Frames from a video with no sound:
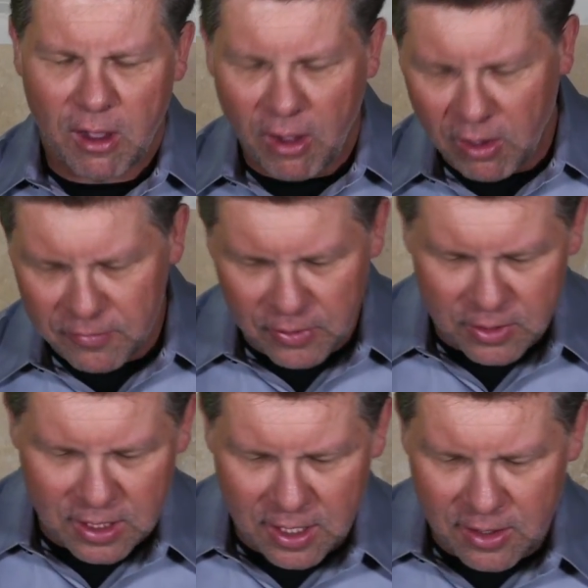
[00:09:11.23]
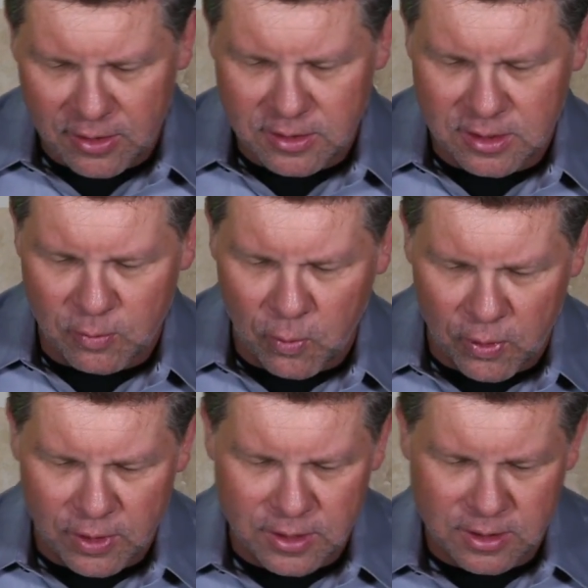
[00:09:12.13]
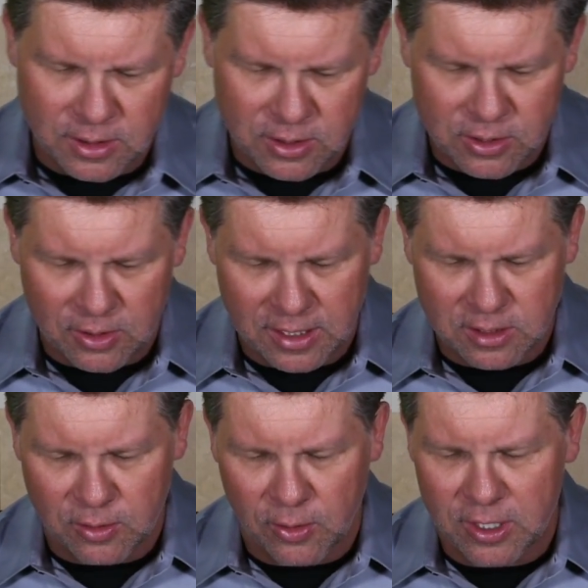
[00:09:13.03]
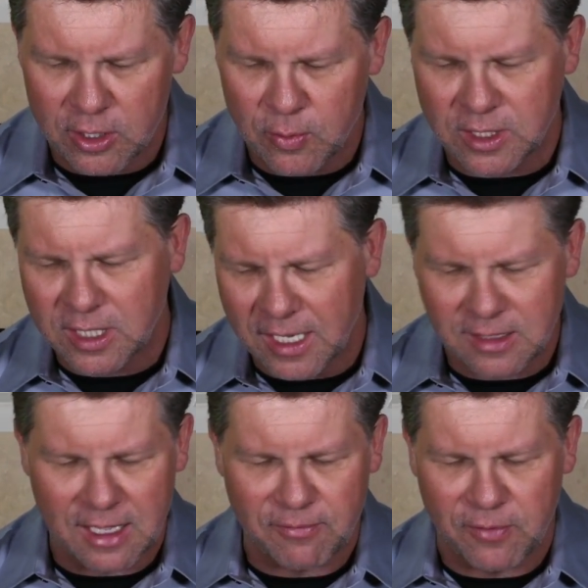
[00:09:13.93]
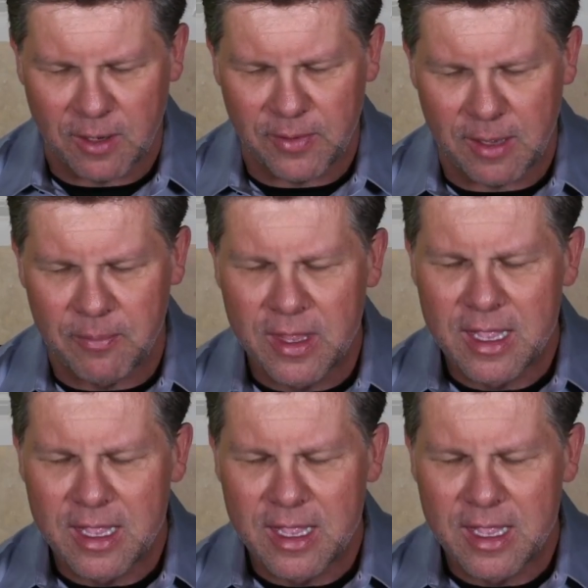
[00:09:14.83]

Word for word: all of their cares and worries and stress, Lord, and you would take that from them